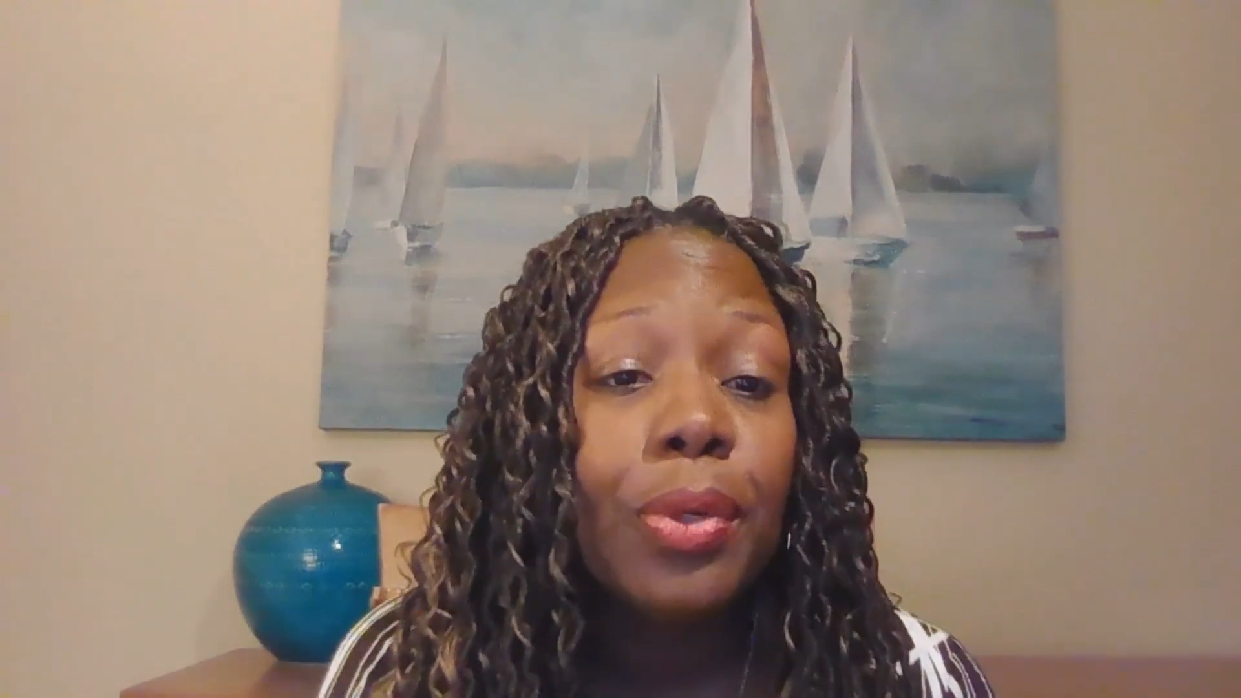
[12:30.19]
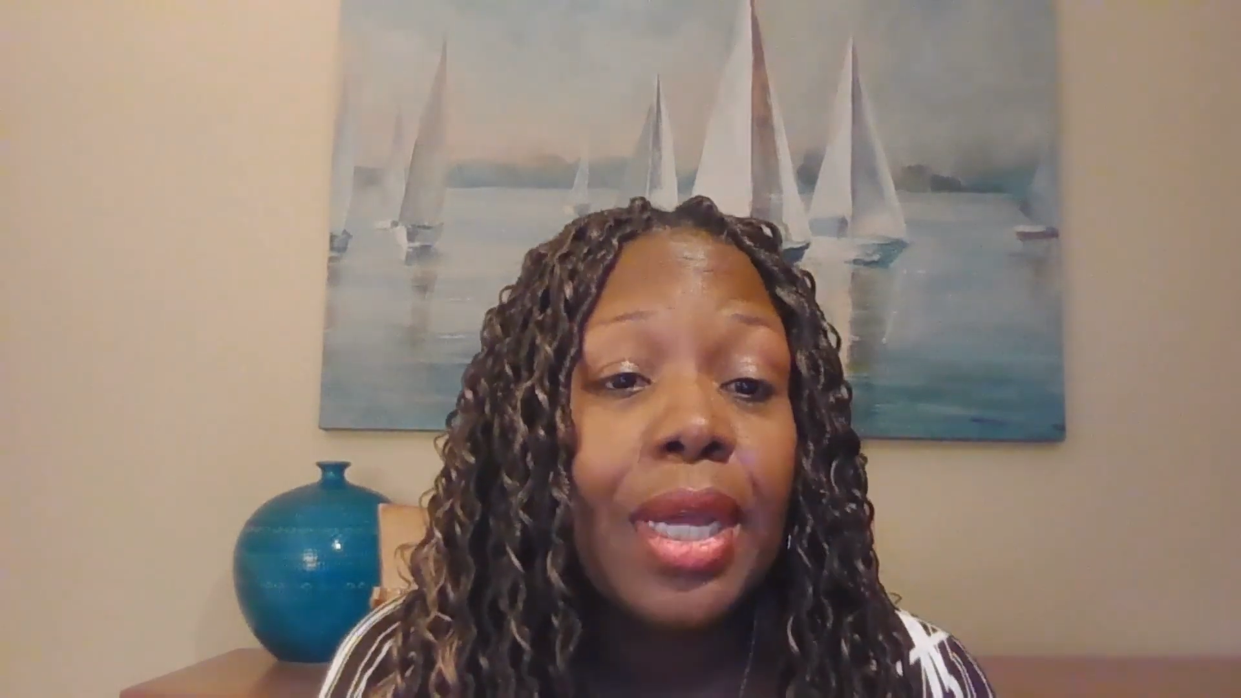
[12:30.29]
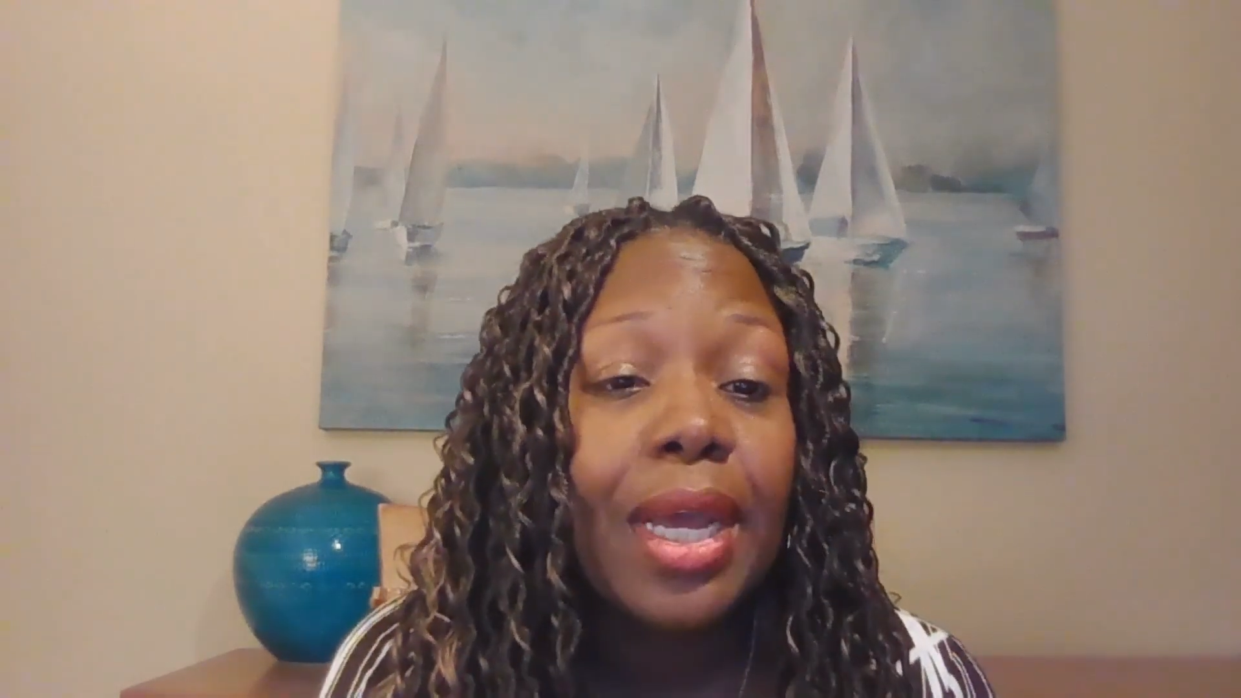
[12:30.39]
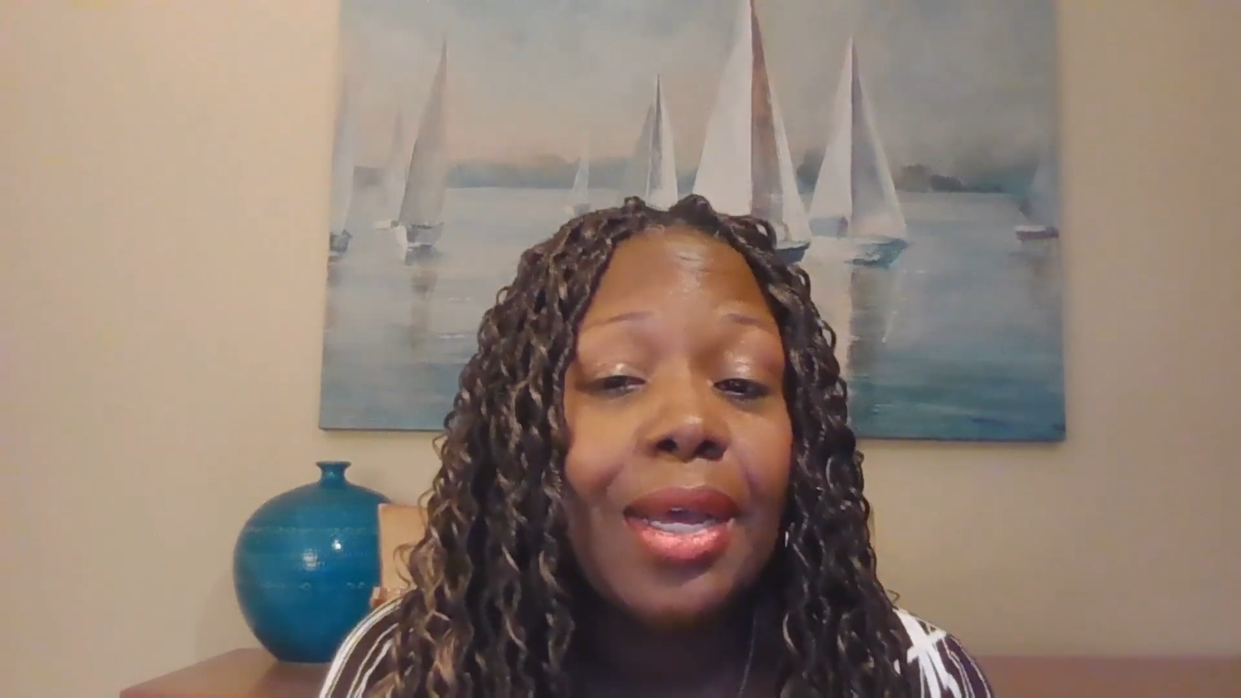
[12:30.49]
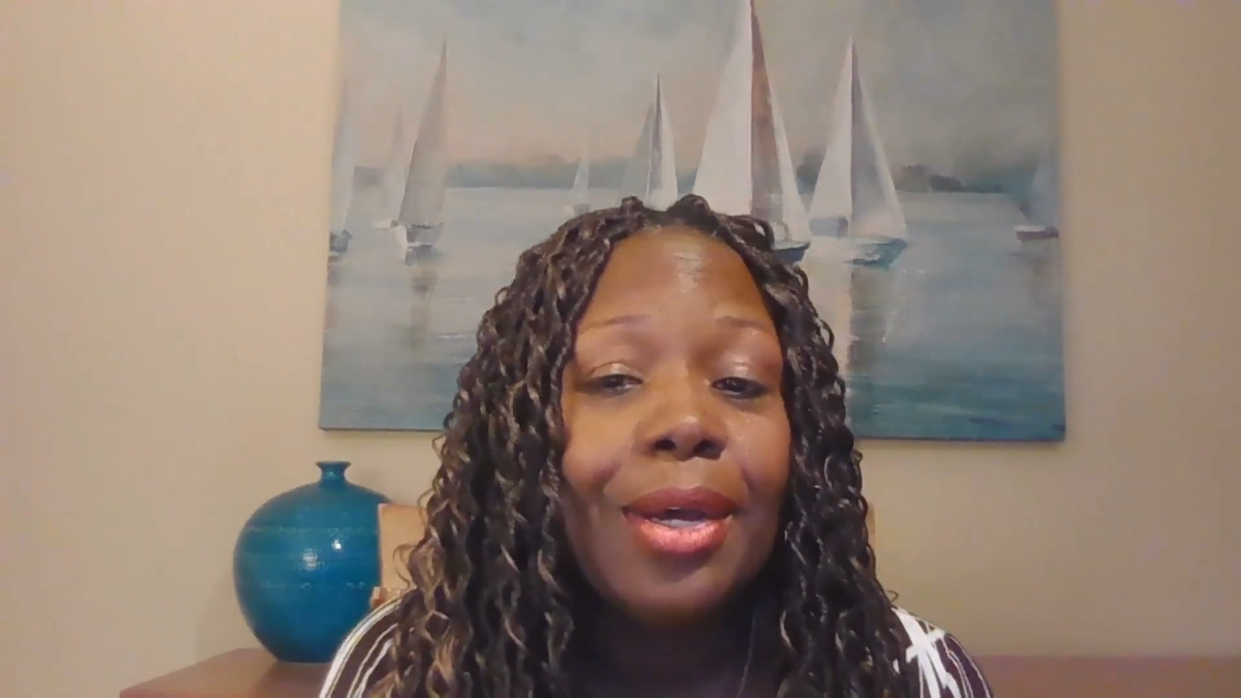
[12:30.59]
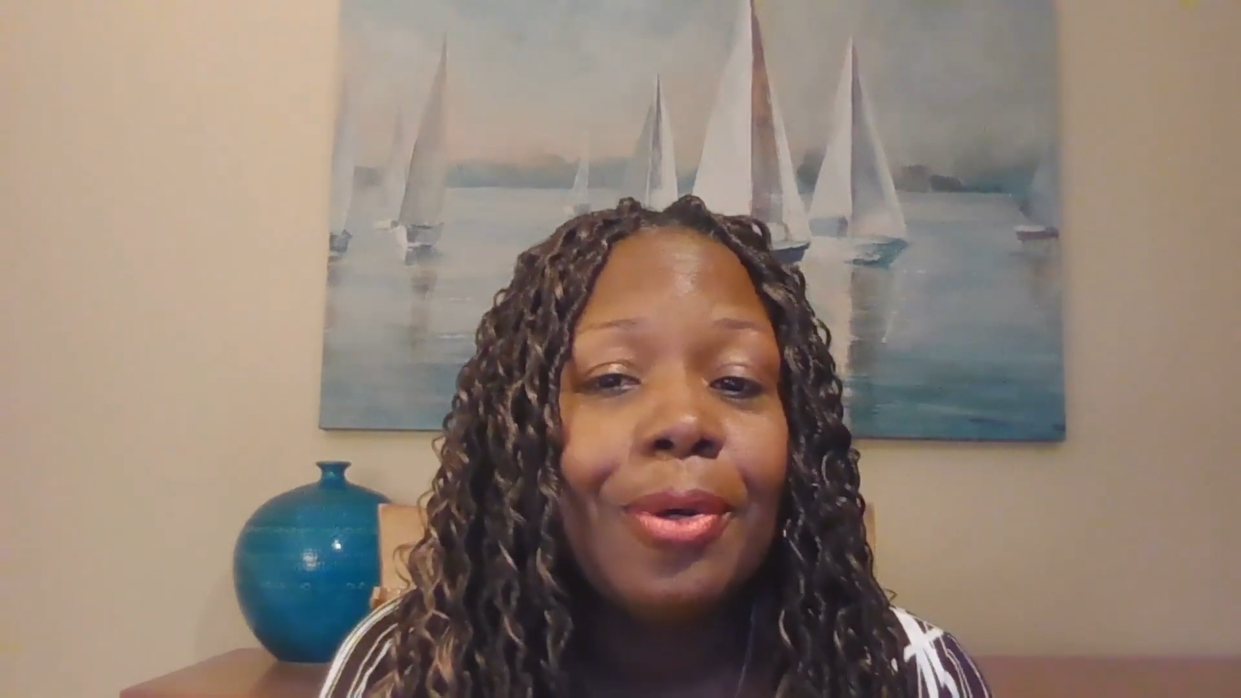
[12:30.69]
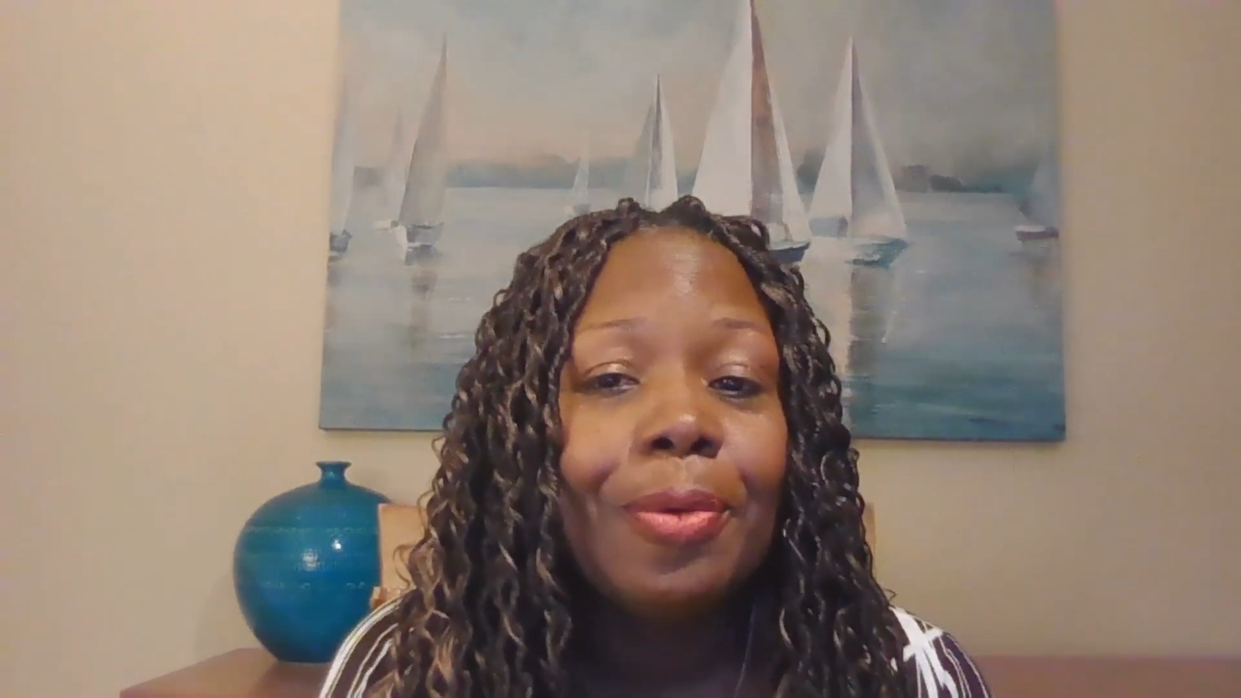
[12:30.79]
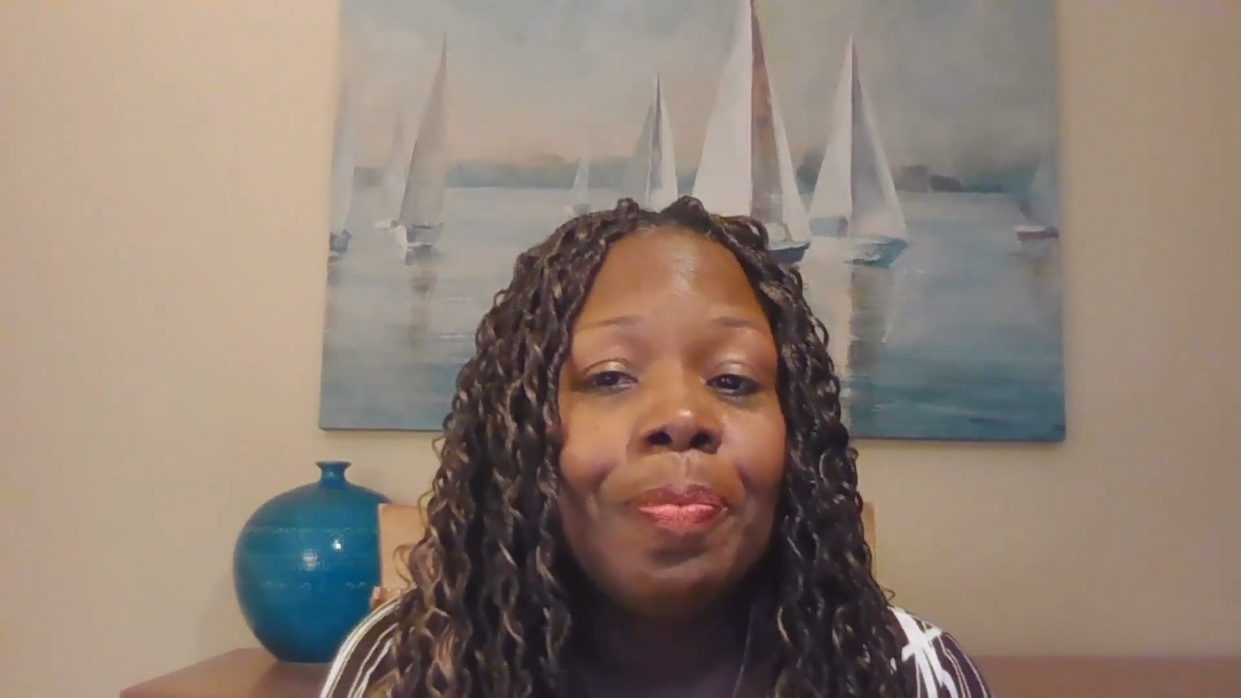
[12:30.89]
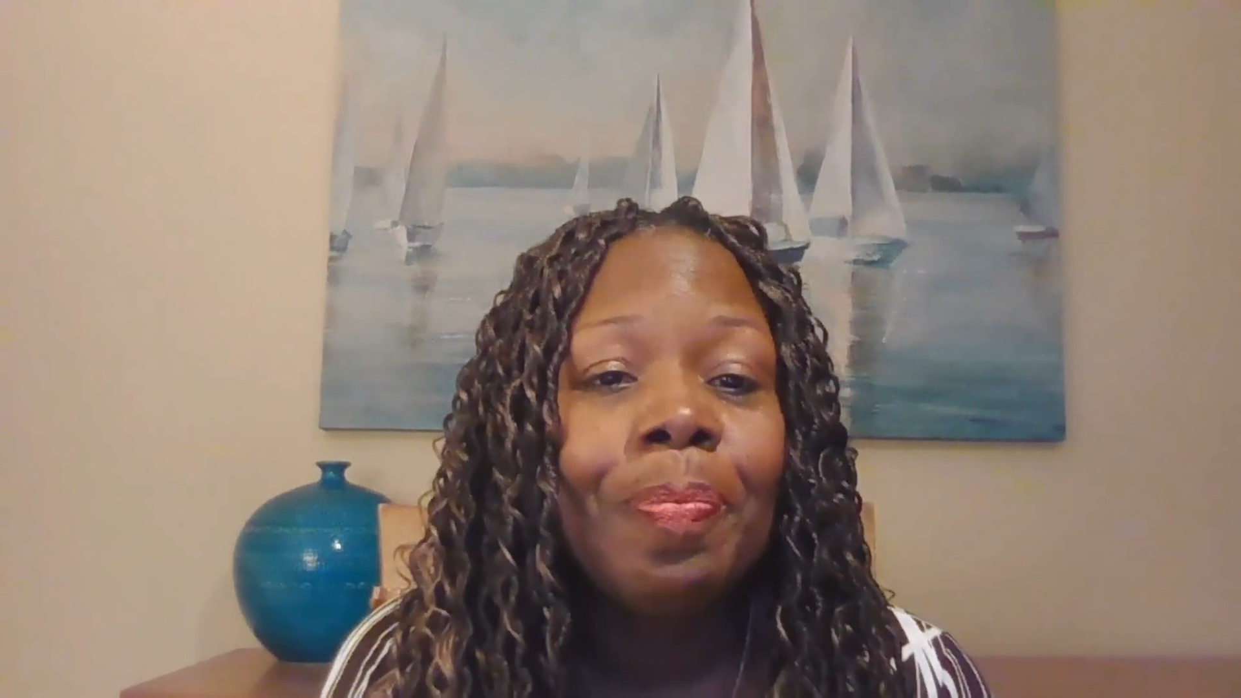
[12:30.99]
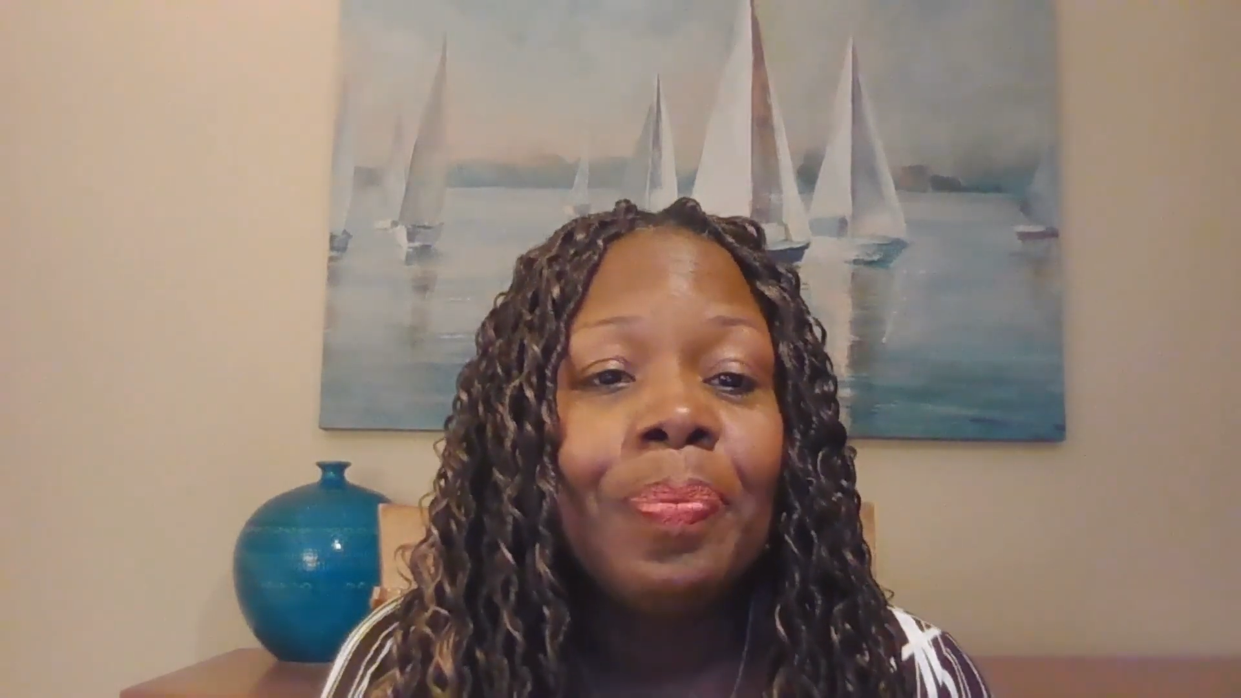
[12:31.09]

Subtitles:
now,